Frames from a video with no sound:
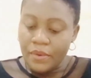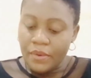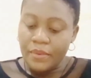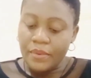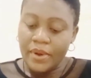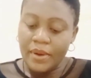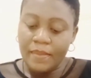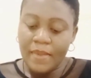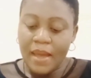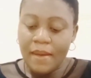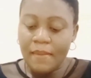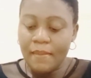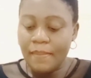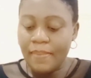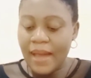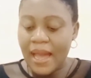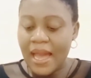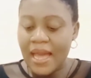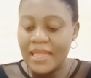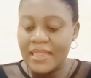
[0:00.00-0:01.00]

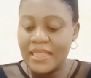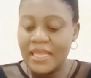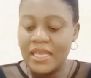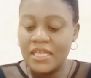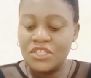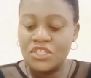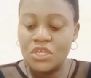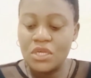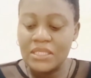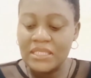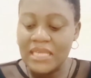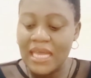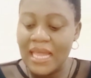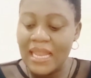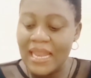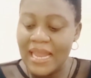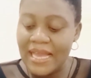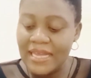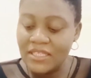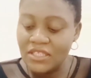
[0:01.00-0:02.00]
Remember, the
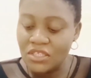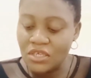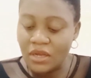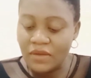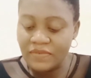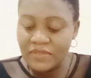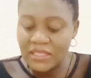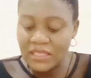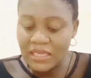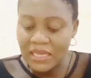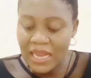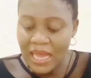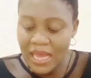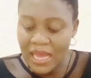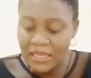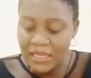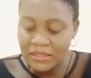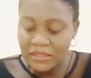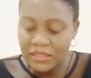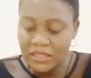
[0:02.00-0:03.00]
total length of the
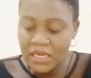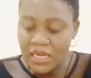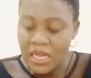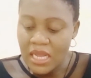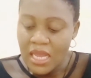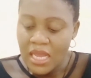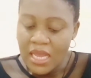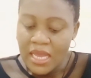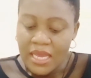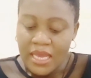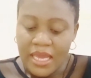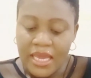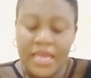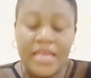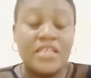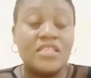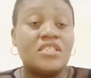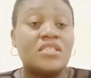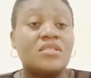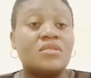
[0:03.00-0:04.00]
land
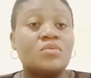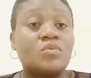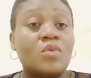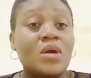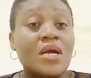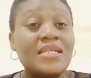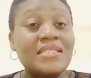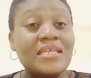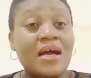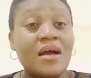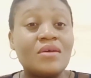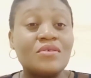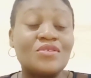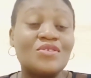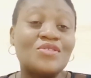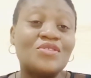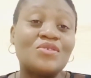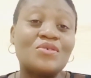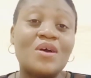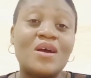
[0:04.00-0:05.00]
is
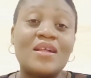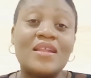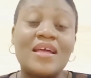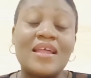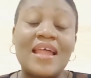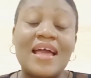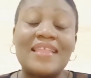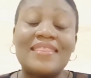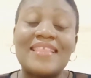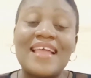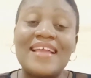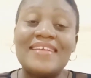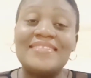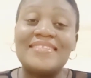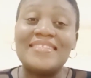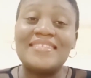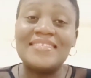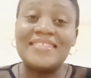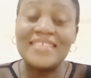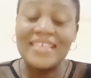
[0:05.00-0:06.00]

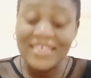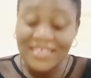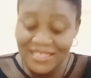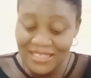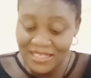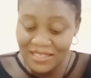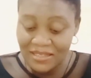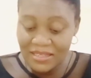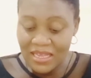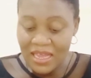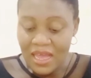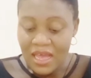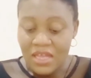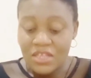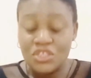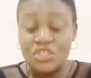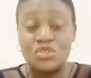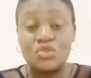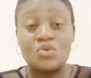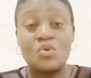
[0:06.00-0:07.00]
1,296
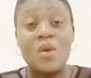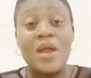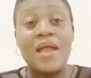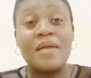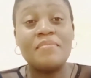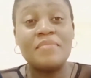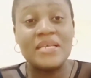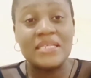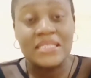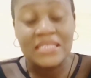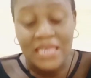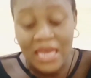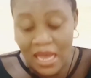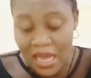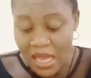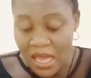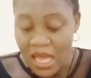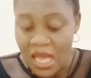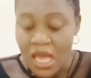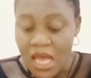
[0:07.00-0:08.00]
square
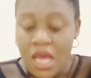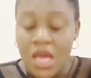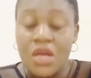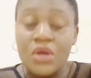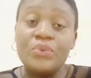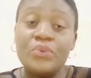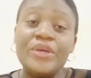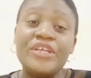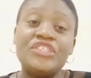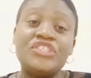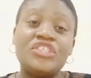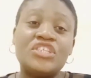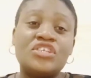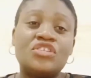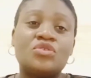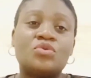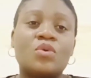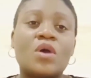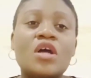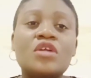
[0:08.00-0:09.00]
meter, which
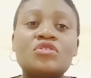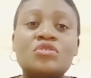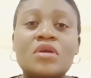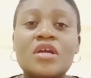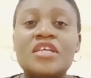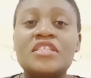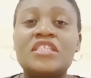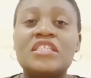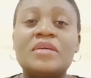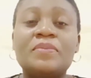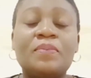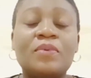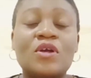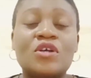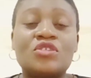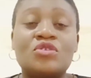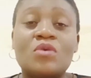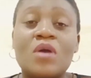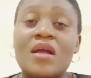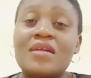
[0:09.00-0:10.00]
is 120
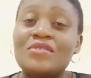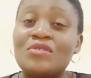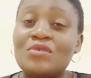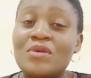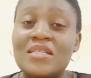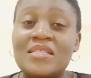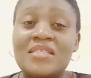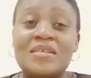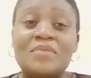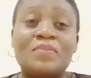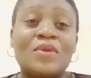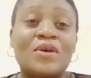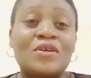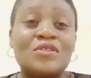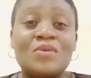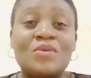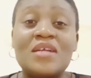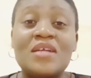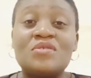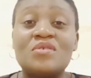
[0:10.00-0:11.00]
plus 120
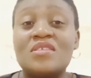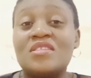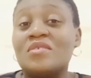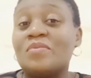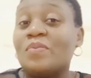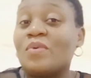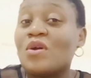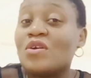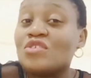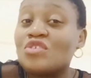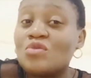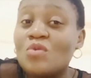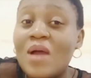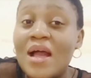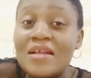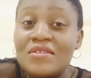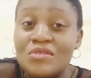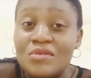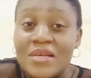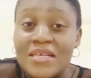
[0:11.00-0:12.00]
plus 120 plus
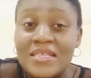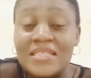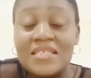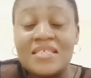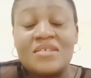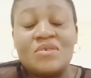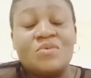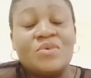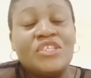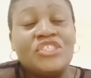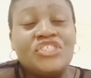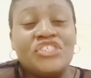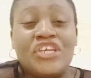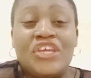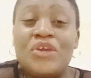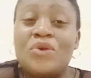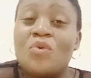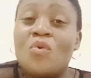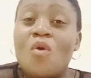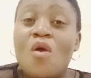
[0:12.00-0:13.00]
120, which
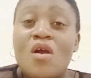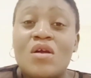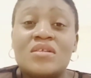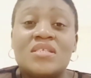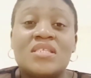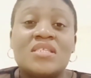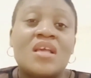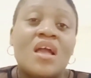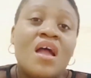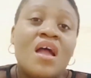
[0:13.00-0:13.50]
equals